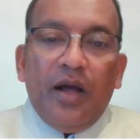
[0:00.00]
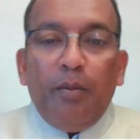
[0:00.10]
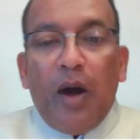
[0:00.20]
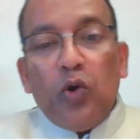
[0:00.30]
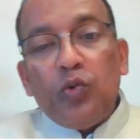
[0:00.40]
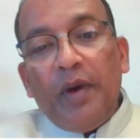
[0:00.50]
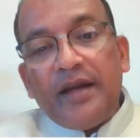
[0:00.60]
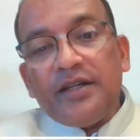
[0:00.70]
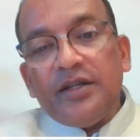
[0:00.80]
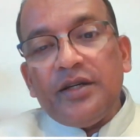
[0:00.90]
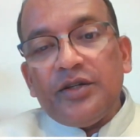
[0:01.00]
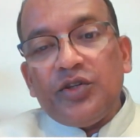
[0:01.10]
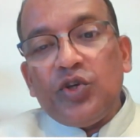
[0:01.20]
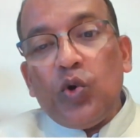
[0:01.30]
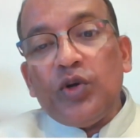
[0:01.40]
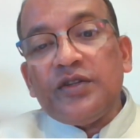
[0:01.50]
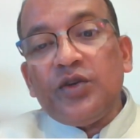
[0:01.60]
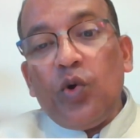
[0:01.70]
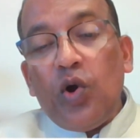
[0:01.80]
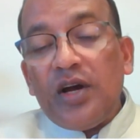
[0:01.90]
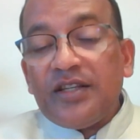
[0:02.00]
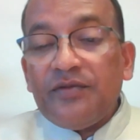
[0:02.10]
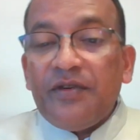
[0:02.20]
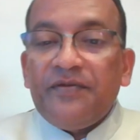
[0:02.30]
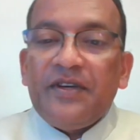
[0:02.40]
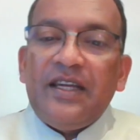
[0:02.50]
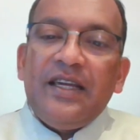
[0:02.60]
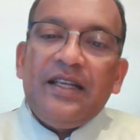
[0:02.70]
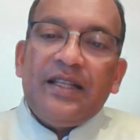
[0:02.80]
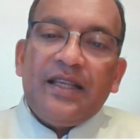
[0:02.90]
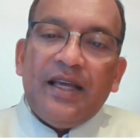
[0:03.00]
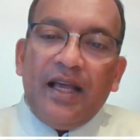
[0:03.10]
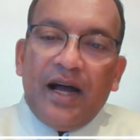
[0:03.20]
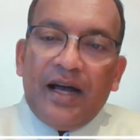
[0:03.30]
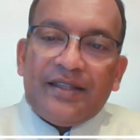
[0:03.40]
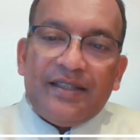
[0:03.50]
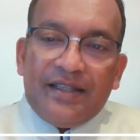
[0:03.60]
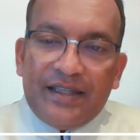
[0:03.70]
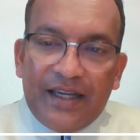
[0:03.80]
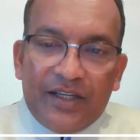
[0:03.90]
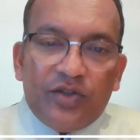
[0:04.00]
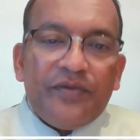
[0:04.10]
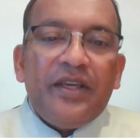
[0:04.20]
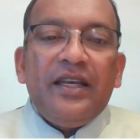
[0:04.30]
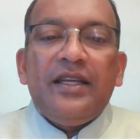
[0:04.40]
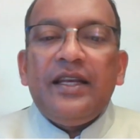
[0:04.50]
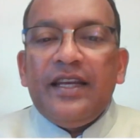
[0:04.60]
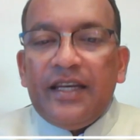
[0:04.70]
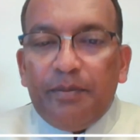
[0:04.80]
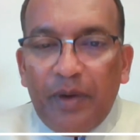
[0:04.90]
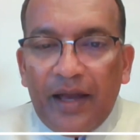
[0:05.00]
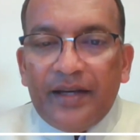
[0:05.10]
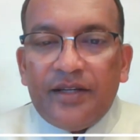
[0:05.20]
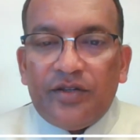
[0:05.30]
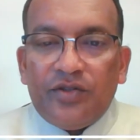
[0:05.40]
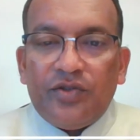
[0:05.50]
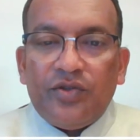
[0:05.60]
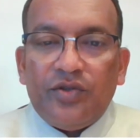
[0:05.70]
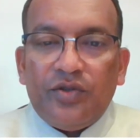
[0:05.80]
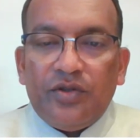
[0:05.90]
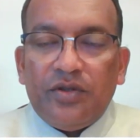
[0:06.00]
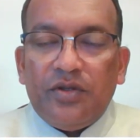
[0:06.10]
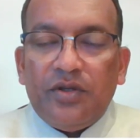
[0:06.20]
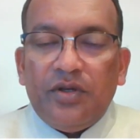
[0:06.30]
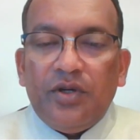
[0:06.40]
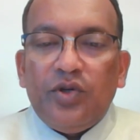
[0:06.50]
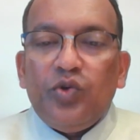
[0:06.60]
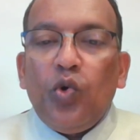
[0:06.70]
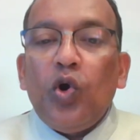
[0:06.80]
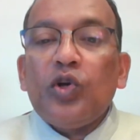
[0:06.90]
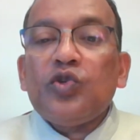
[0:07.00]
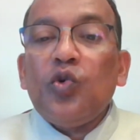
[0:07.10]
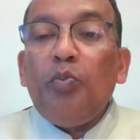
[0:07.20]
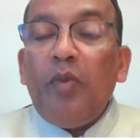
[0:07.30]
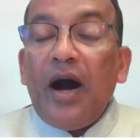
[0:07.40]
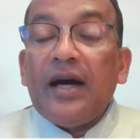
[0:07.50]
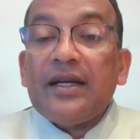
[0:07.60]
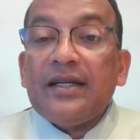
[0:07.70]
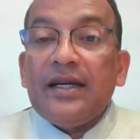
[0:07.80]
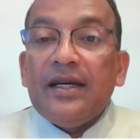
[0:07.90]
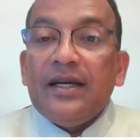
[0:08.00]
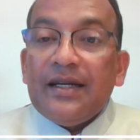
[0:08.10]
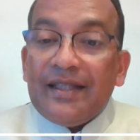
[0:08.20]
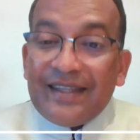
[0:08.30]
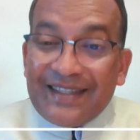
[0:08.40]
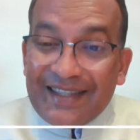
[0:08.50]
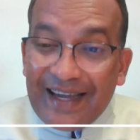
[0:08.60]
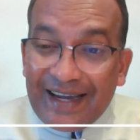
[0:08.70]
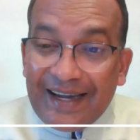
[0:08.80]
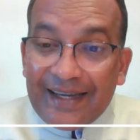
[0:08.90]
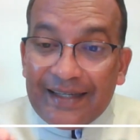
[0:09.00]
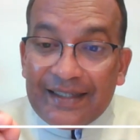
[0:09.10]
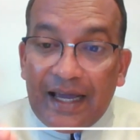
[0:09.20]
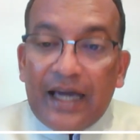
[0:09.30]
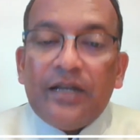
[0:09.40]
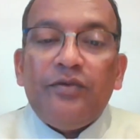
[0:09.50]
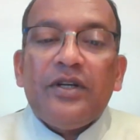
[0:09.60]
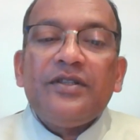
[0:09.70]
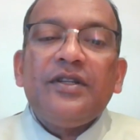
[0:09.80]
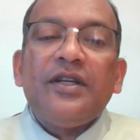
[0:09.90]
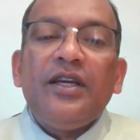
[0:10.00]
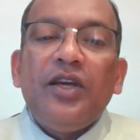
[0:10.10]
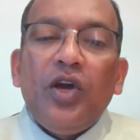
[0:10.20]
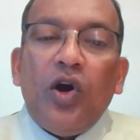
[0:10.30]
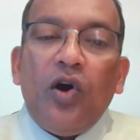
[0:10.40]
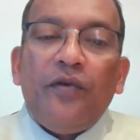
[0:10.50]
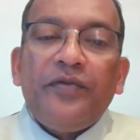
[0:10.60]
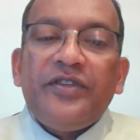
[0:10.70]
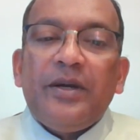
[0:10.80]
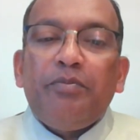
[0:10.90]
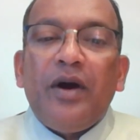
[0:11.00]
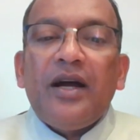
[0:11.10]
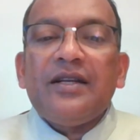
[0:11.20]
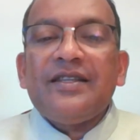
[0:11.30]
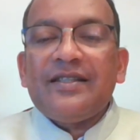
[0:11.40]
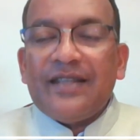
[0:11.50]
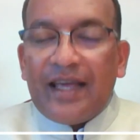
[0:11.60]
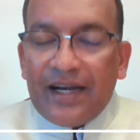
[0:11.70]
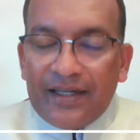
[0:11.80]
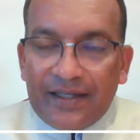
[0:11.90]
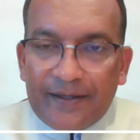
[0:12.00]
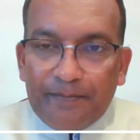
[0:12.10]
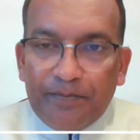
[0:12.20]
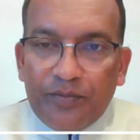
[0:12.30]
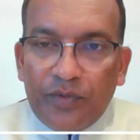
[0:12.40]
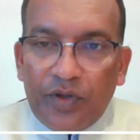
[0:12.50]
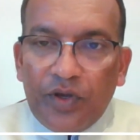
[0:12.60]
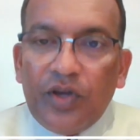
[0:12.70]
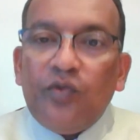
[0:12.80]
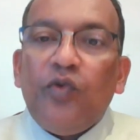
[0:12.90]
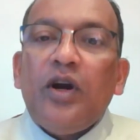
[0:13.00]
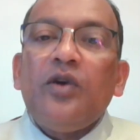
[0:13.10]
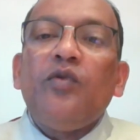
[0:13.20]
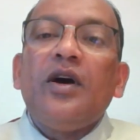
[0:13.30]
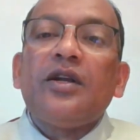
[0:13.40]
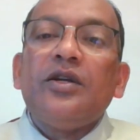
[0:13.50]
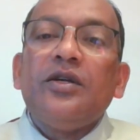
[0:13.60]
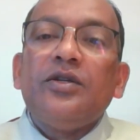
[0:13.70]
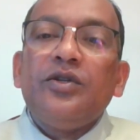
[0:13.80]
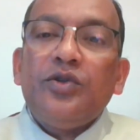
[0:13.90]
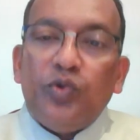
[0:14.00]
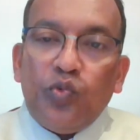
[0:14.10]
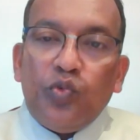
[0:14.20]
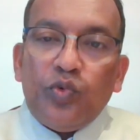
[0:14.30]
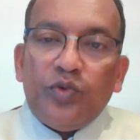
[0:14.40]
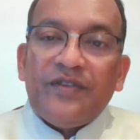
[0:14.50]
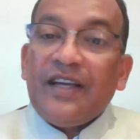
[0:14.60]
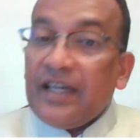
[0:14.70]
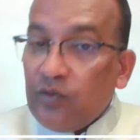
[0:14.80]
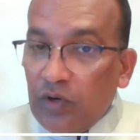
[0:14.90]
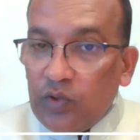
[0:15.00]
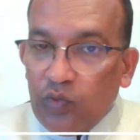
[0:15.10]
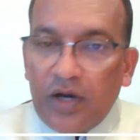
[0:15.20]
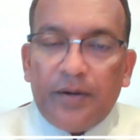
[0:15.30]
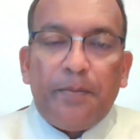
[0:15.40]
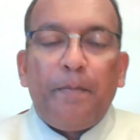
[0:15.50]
Mountbatten chose August 15th as the date of the Indian independence to also mark the second anniversary of Japan's surrender in World War II, the Second World War.